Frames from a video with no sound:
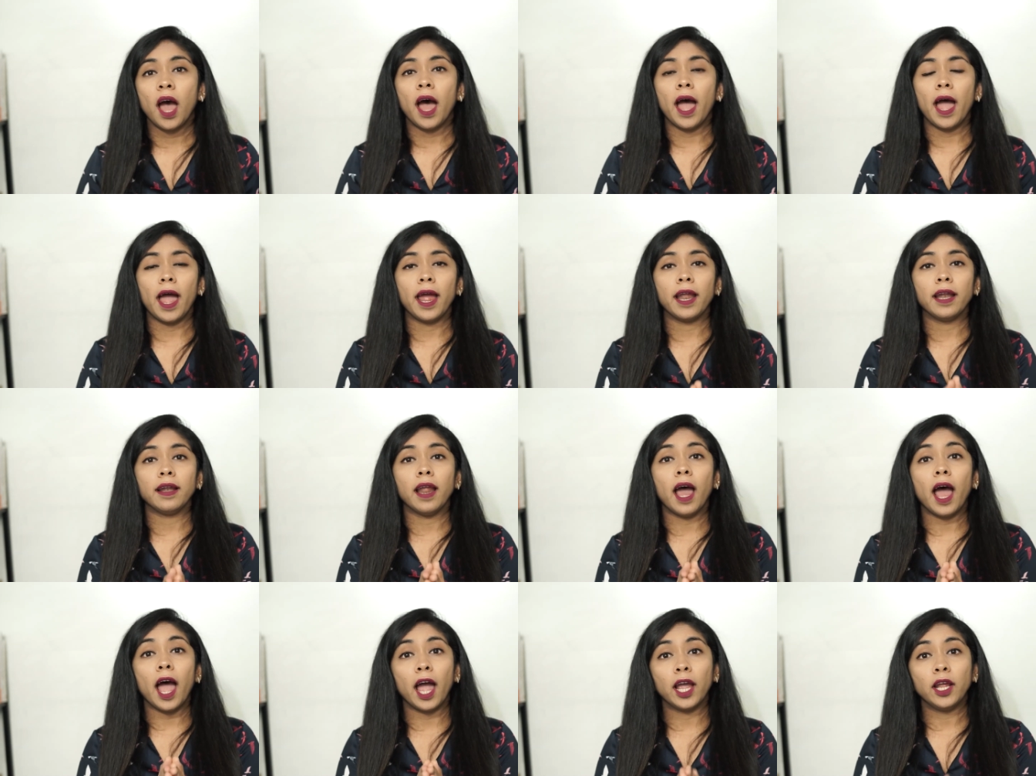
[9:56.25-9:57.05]

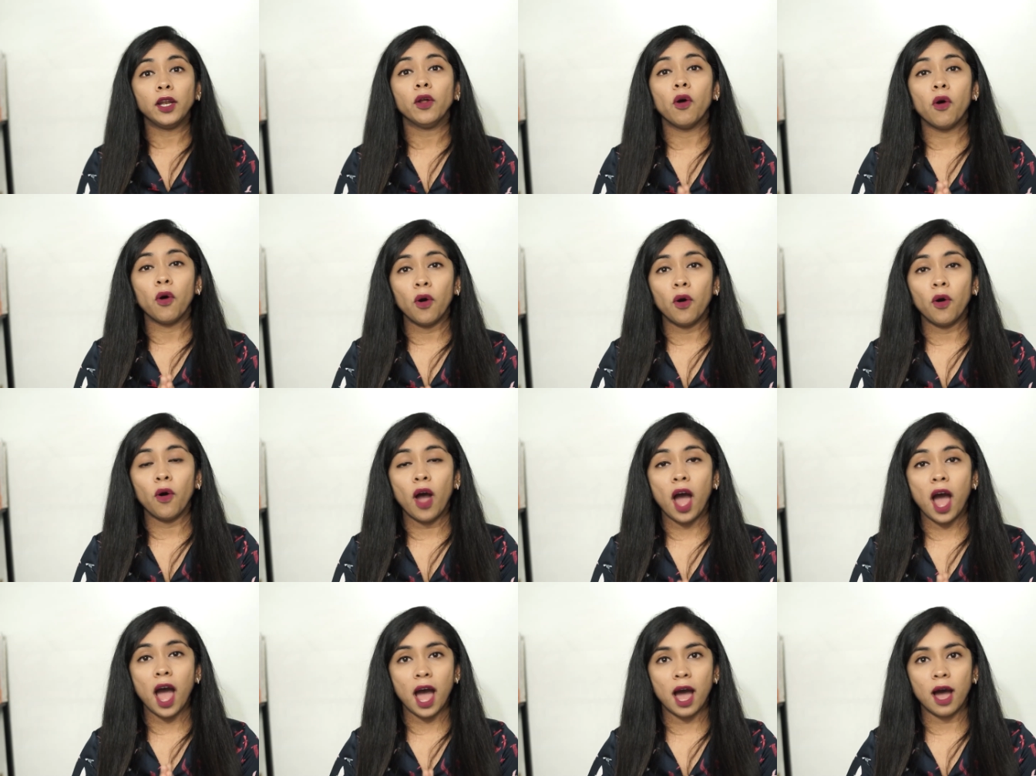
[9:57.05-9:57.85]
And I know
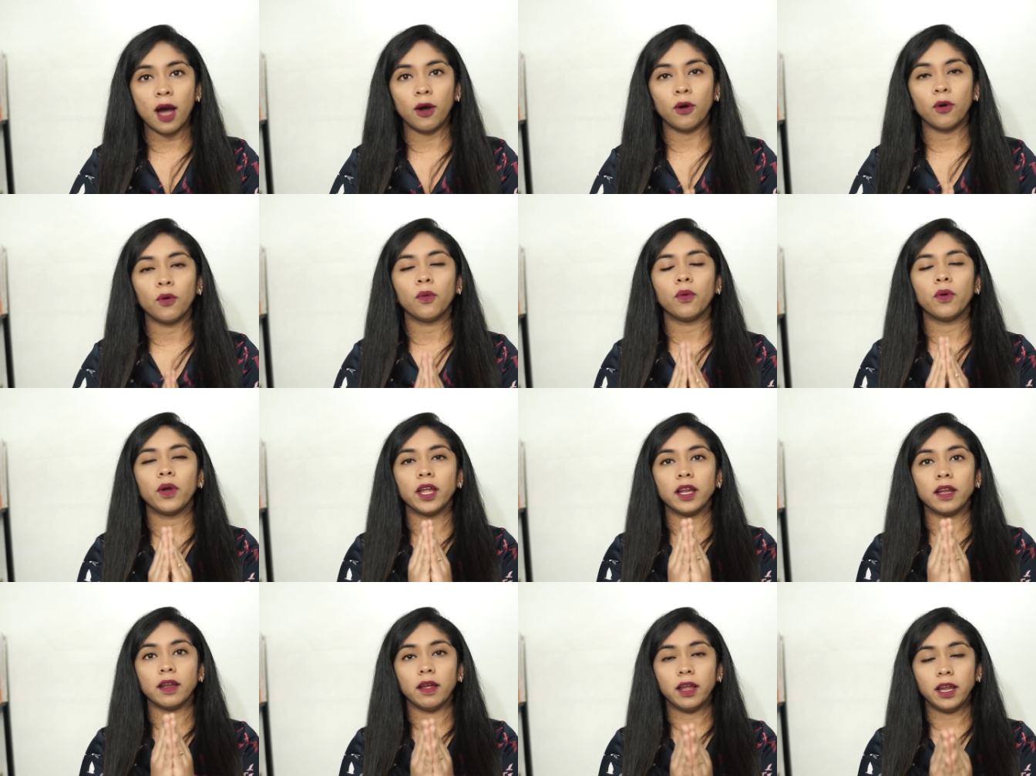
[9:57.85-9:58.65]
how
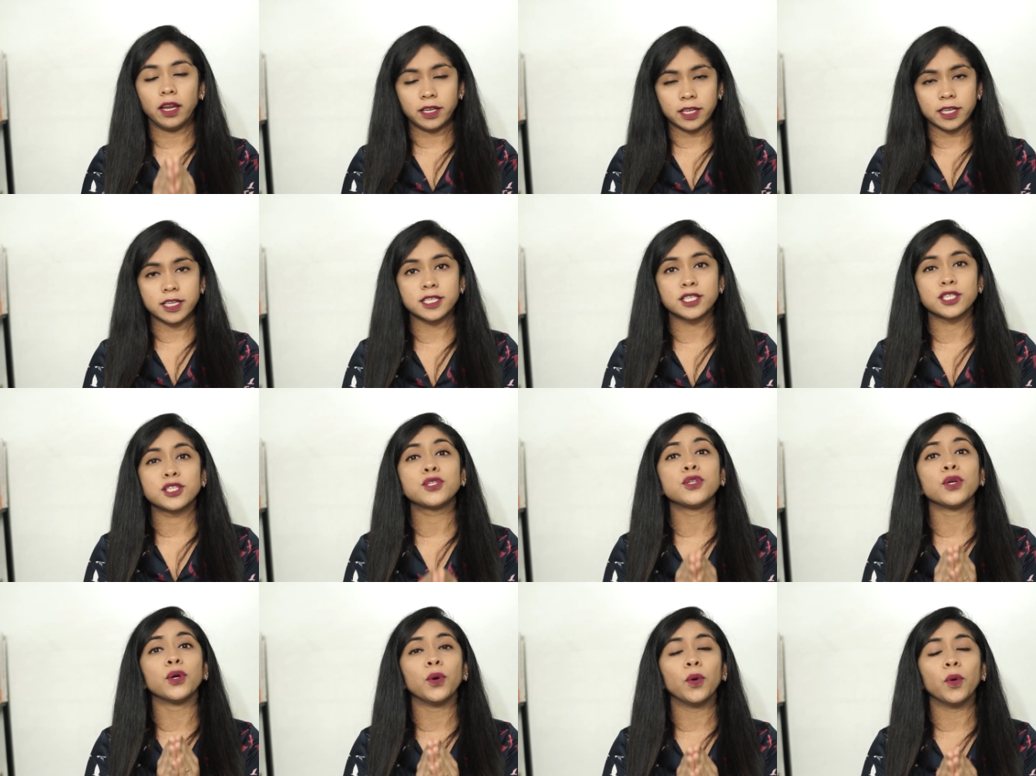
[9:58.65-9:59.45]
it is
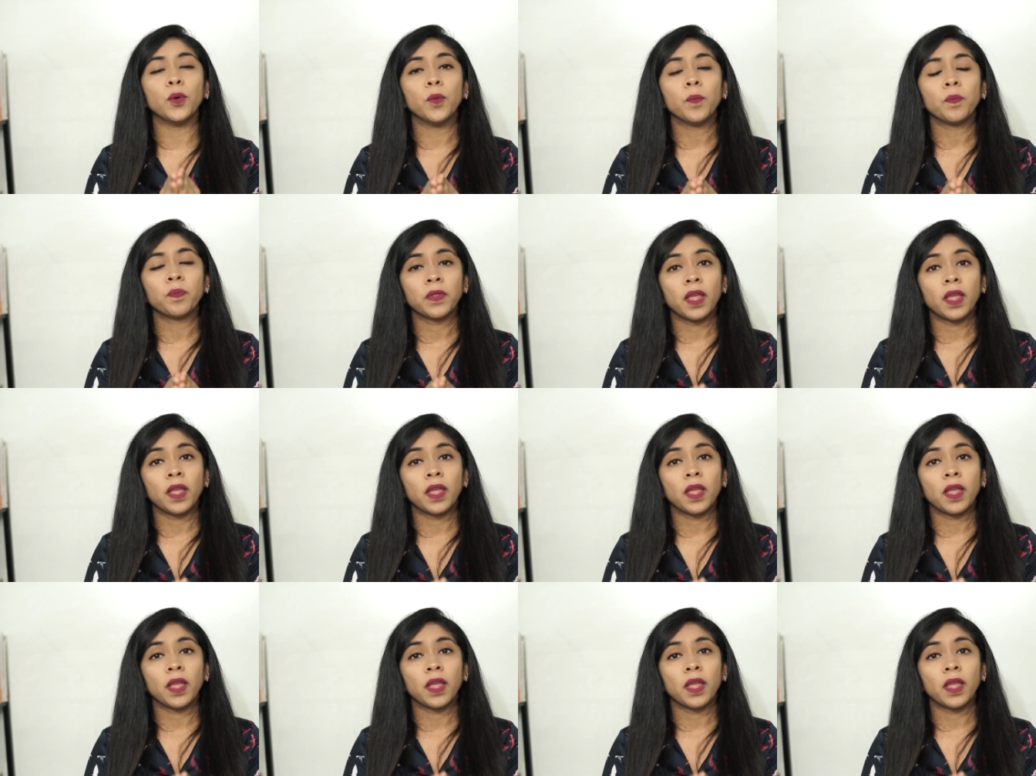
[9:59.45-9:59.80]
to